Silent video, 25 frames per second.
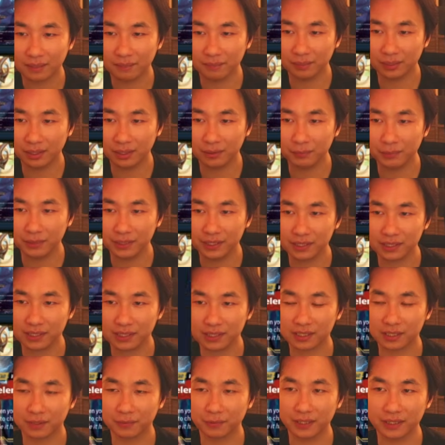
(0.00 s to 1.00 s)
But we just
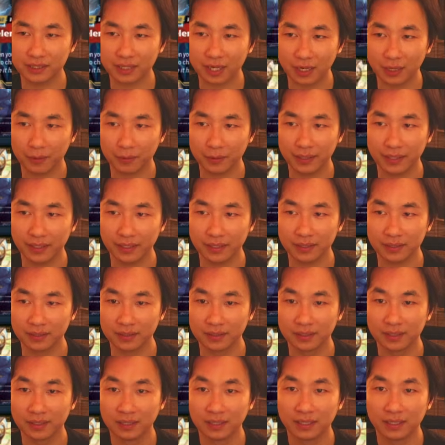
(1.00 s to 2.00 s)
accelerate Dire Ring in.
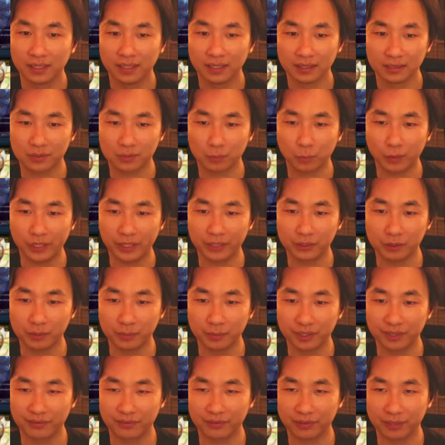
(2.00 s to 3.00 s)
It's way too
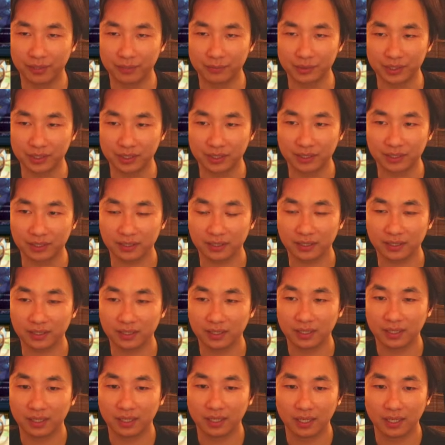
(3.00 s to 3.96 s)
big for them to clear.